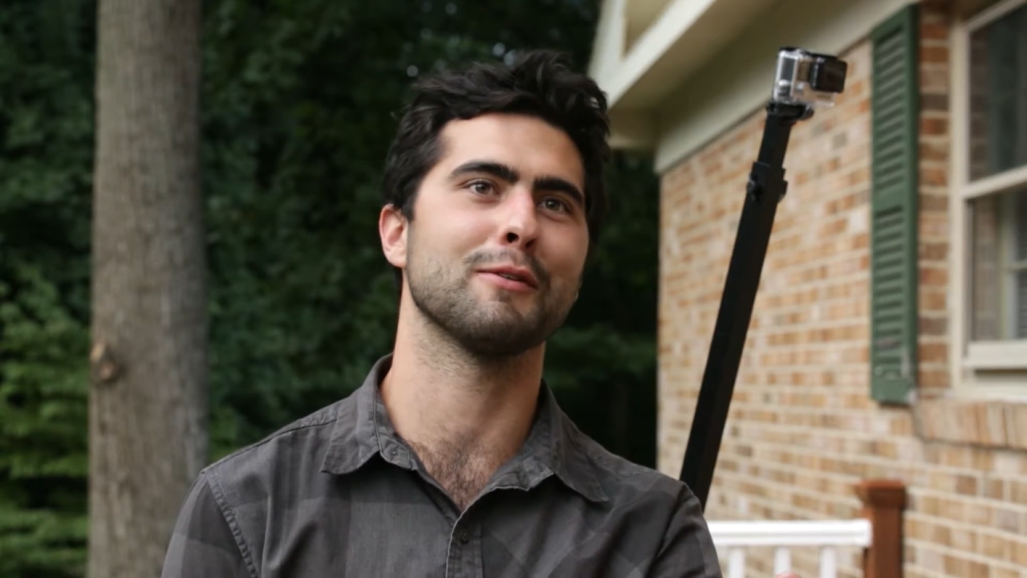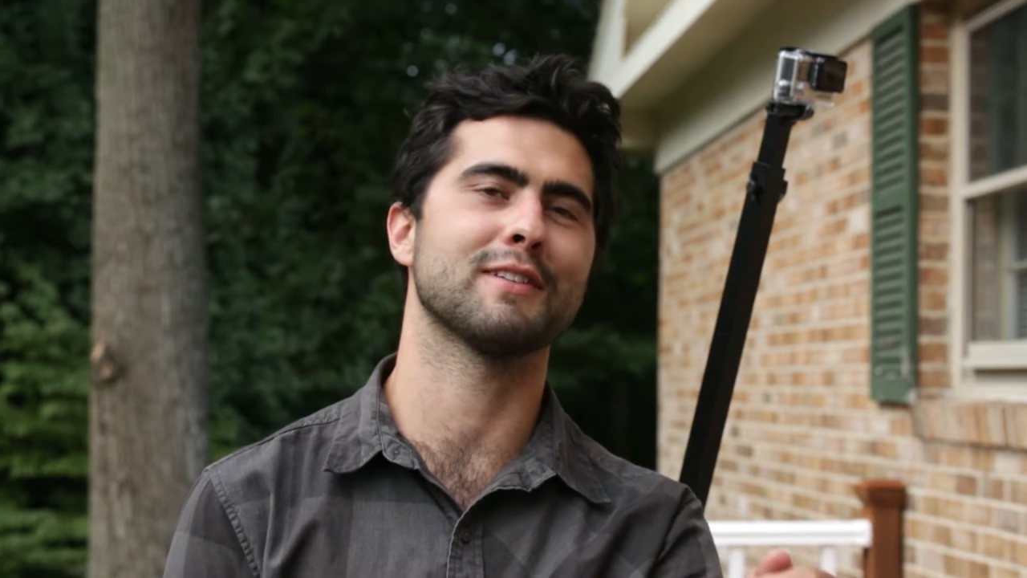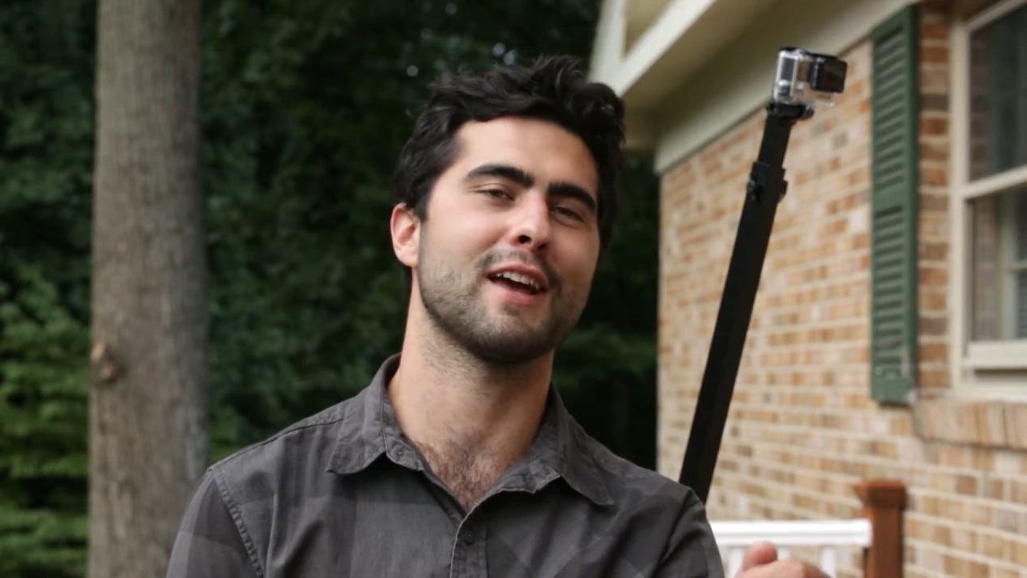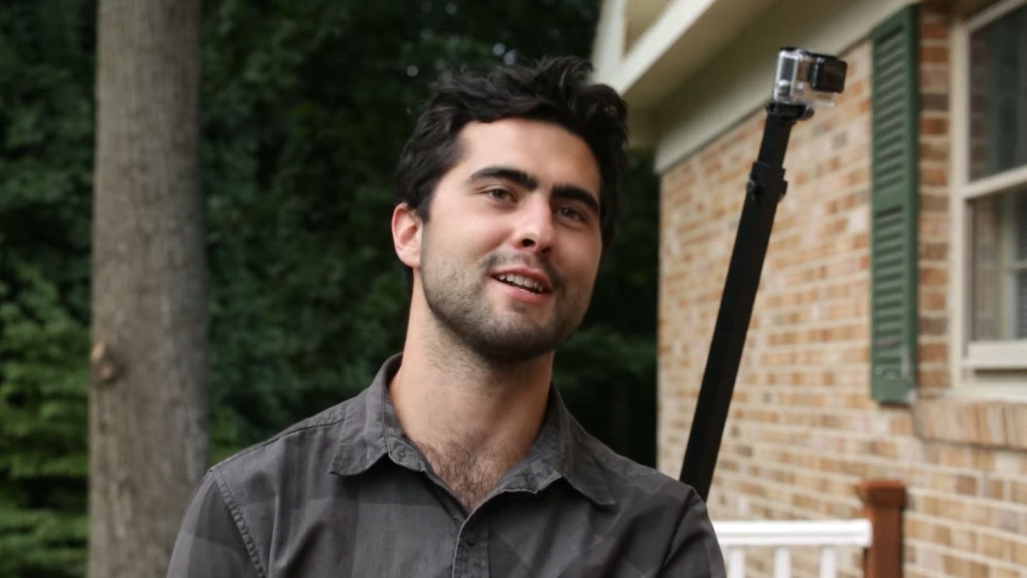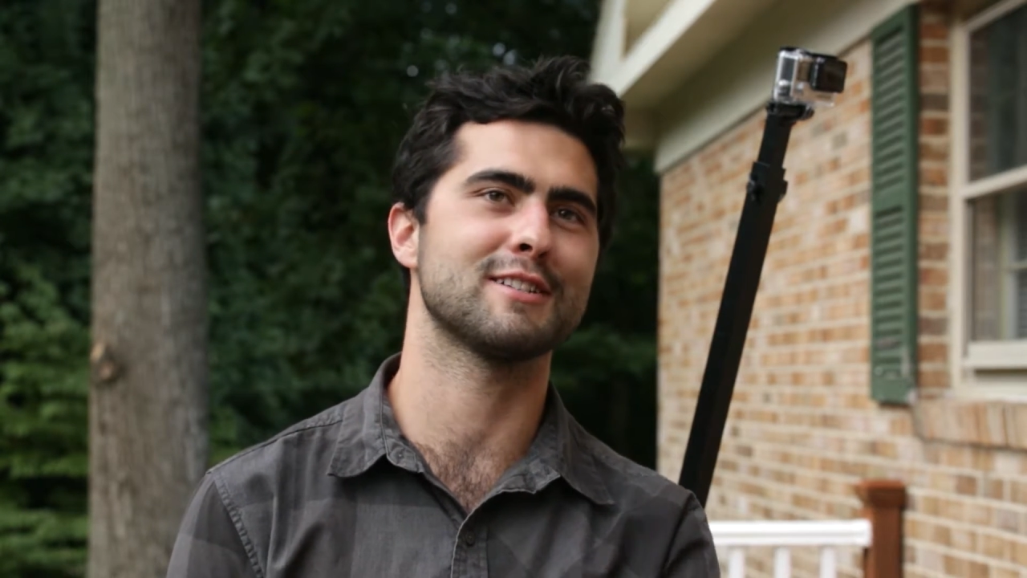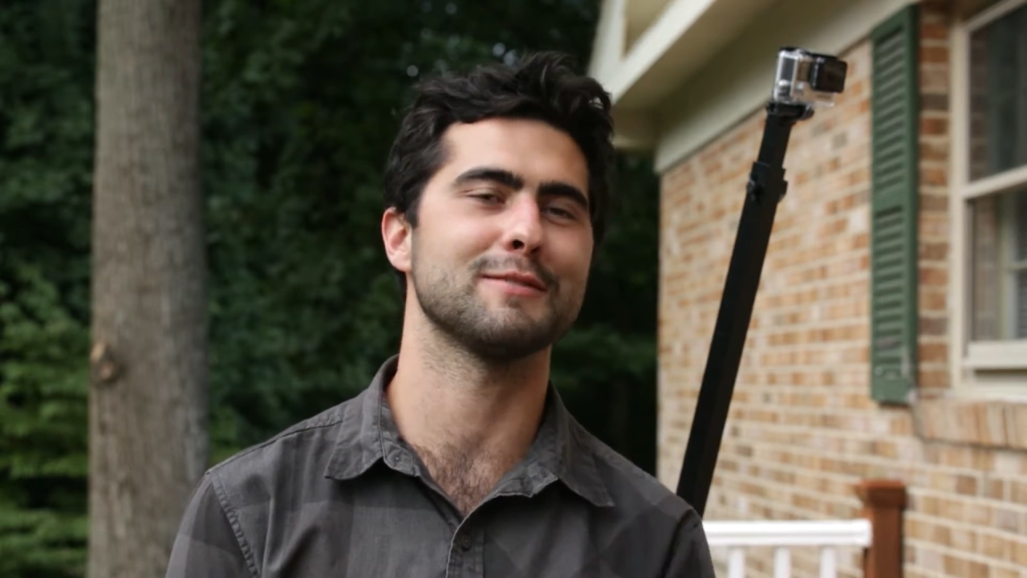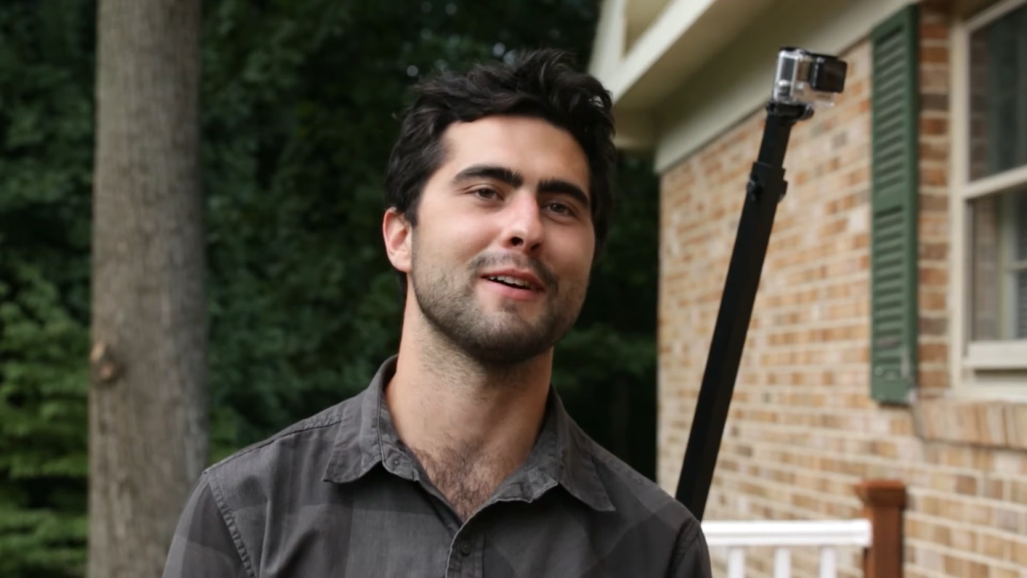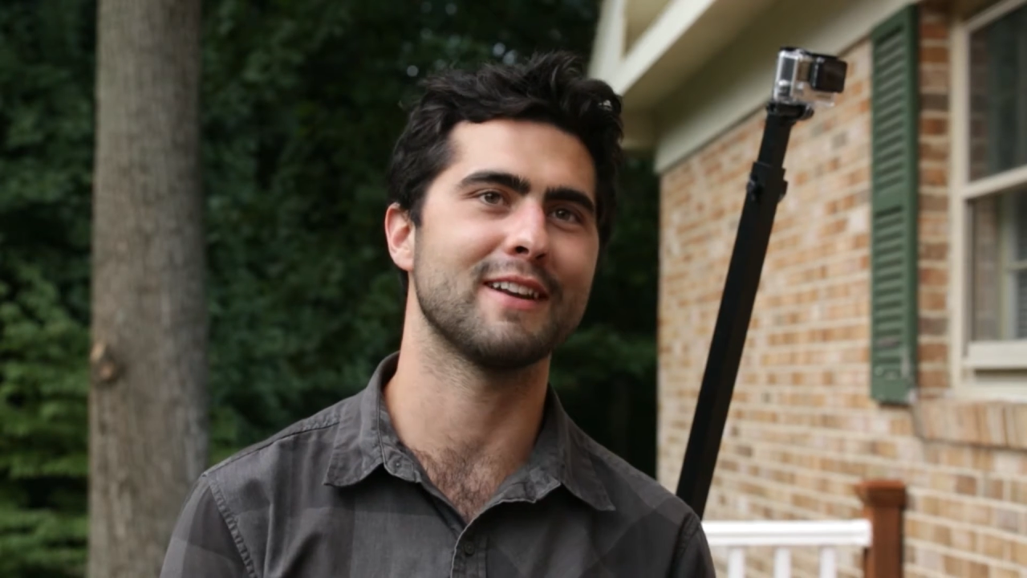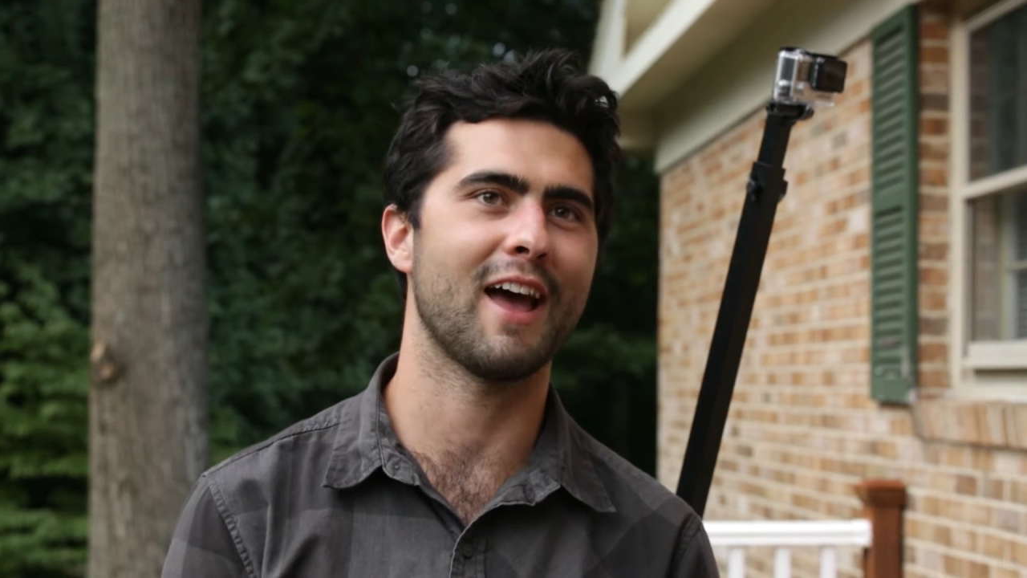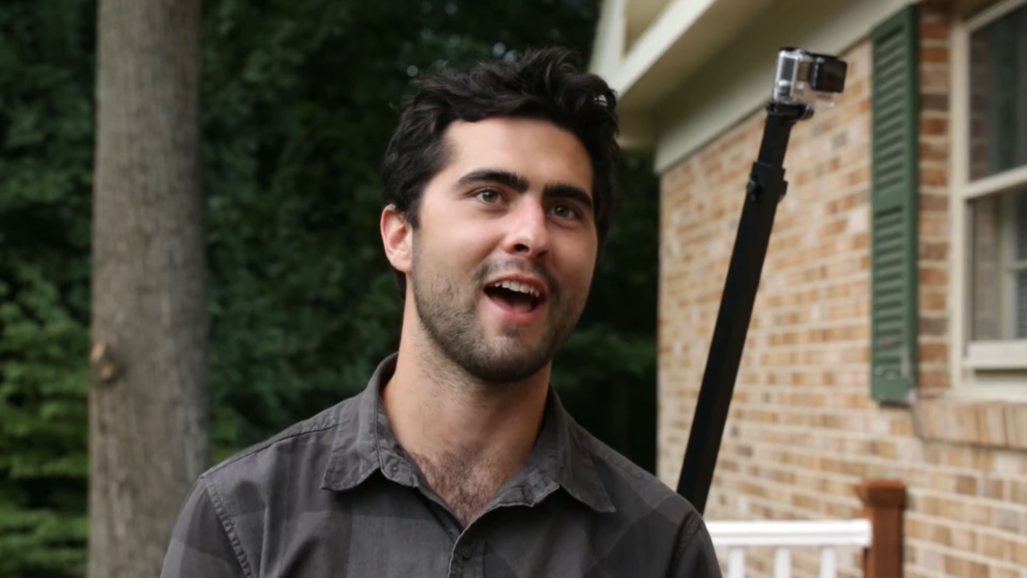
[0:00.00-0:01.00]
sketch to my
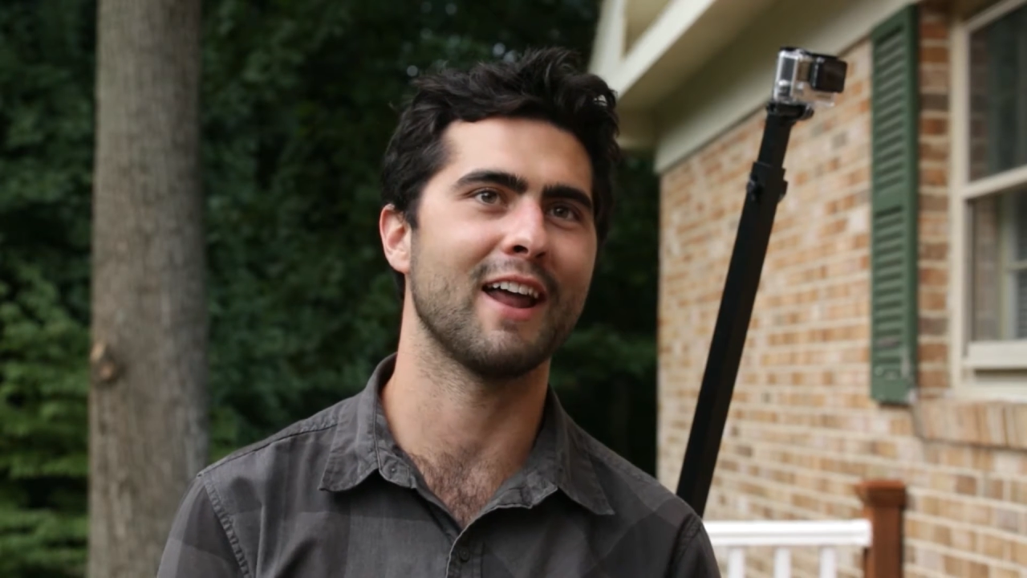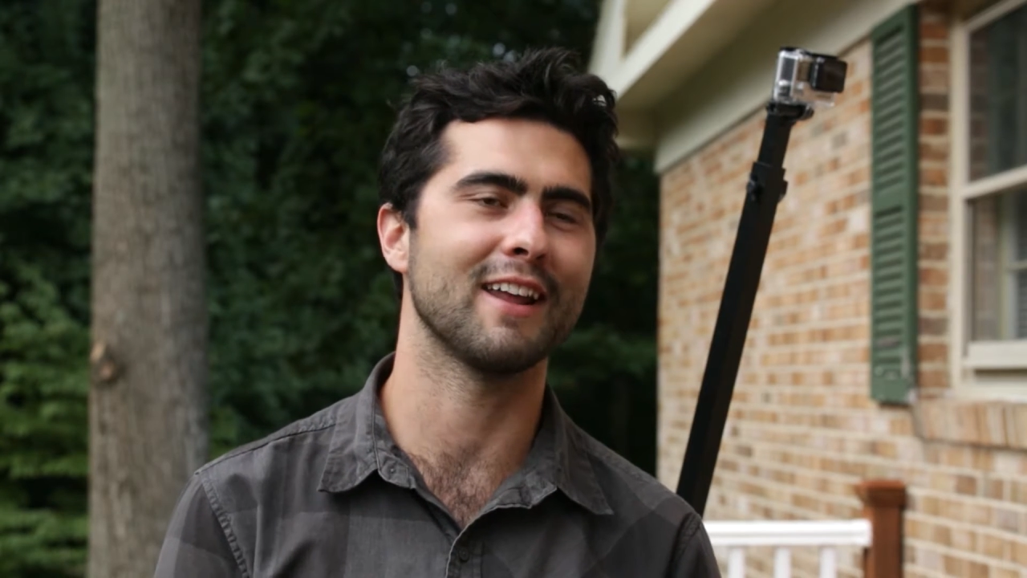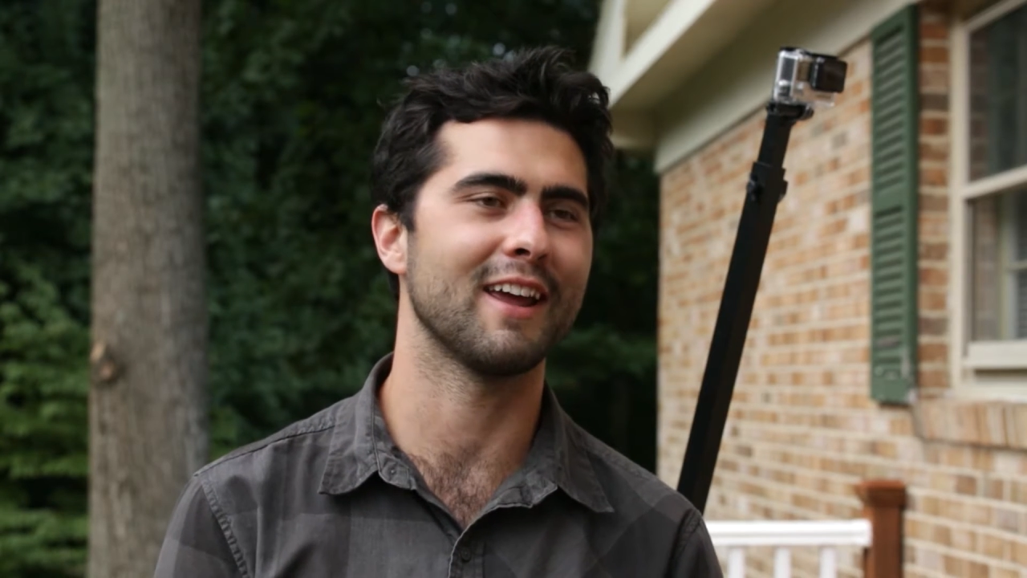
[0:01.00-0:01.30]
dad,